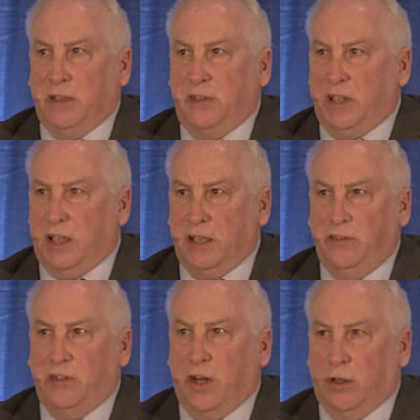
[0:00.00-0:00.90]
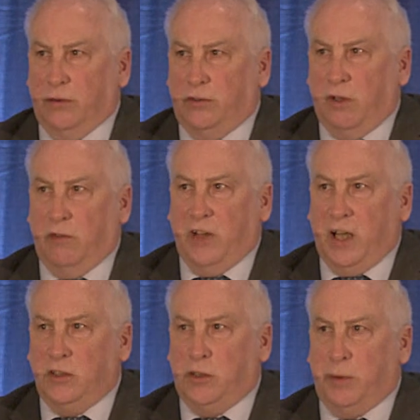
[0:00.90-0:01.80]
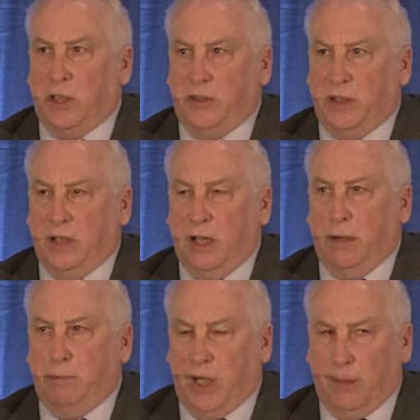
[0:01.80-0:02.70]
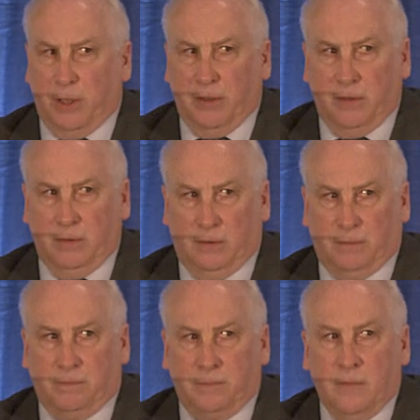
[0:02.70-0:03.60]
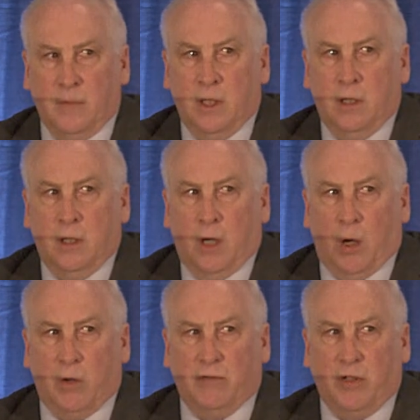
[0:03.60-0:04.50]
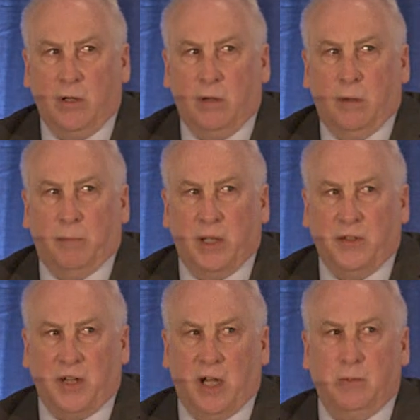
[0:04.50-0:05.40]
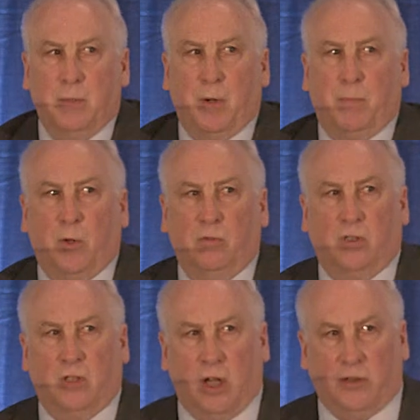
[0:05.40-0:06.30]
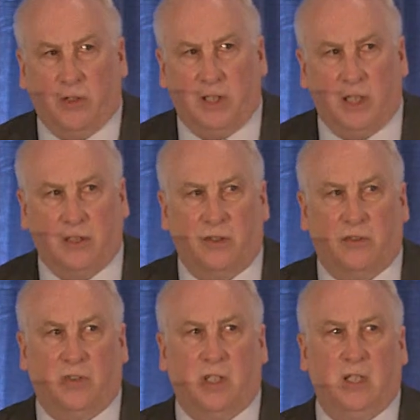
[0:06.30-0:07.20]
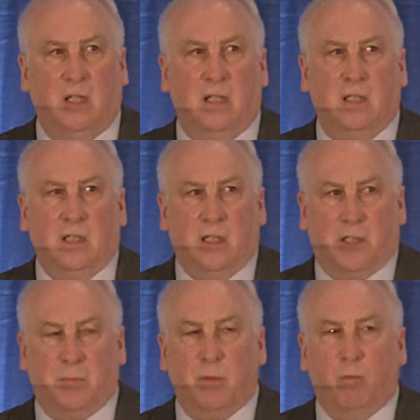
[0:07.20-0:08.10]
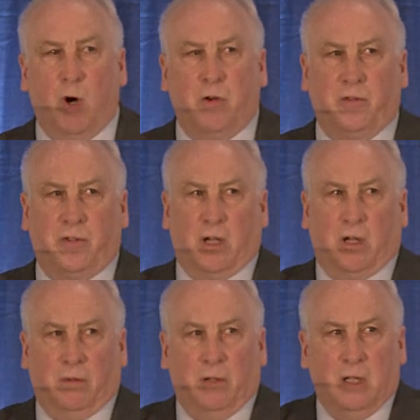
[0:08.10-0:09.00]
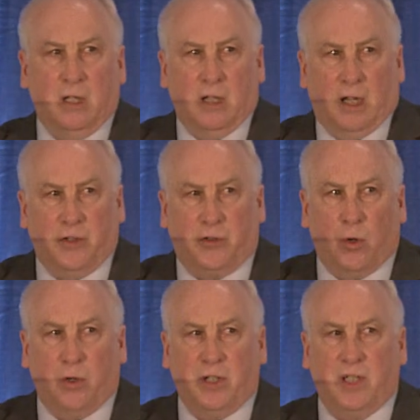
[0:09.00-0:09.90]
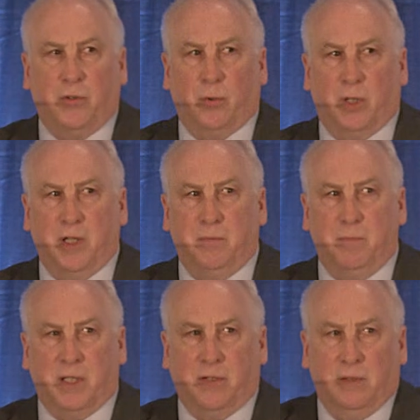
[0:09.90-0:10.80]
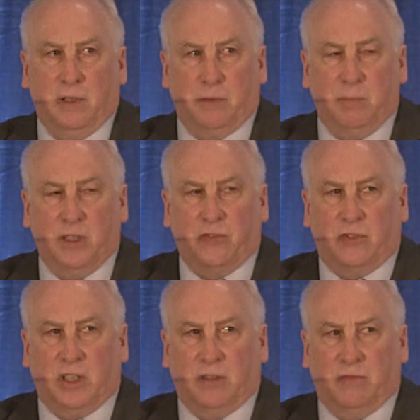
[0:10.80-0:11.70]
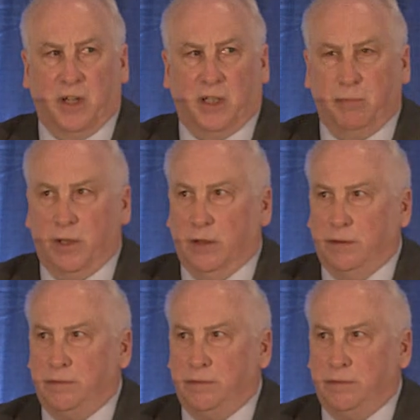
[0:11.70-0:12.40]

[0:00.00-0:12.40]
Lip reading: the ins and outs of eligibility and payment. However, by the time the proposal got to the HSE, it had been watered down and it turned into an administrative nightmare.